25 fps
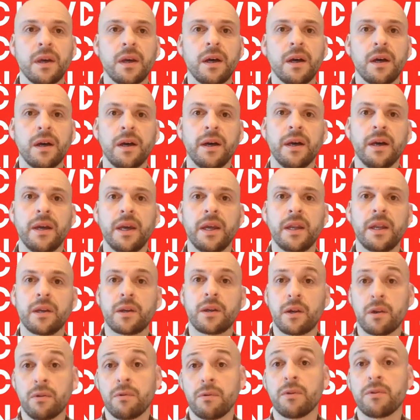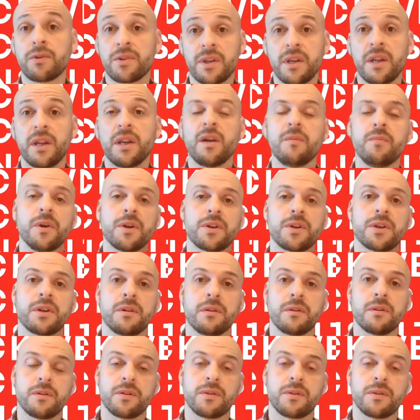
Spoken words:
and corrosion inhibition.